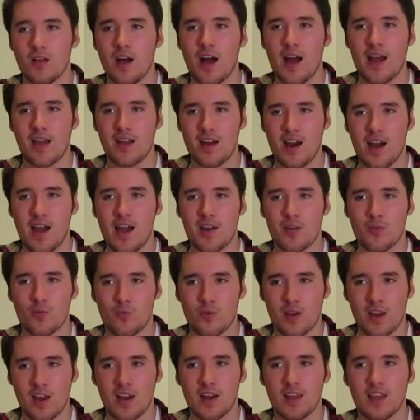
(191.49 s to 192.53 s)
I had a
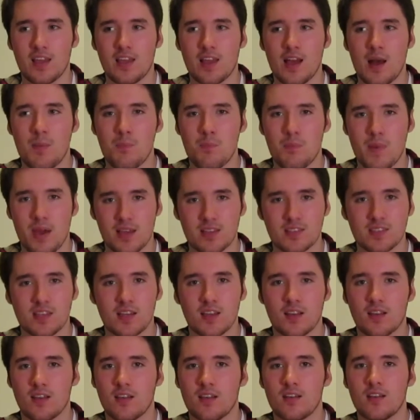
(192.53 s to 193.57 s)
really
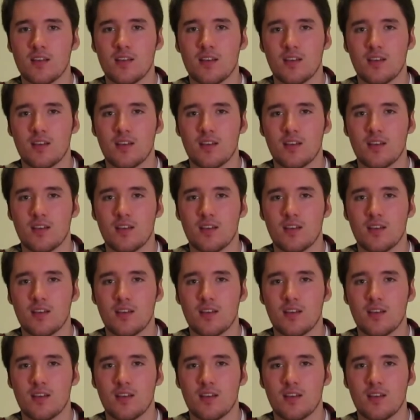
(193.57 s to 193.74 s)
amazing,